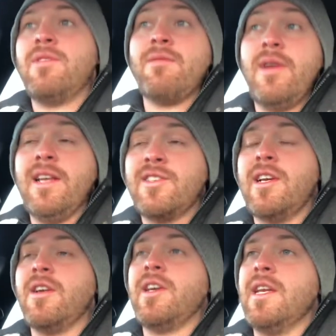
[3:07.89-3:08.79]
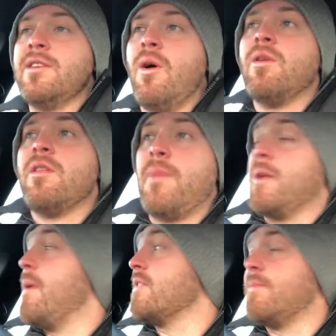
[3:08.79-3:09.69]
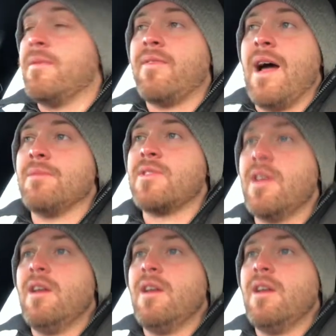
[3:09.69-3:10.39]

They're realistic looking. Not all of the body parts have been found.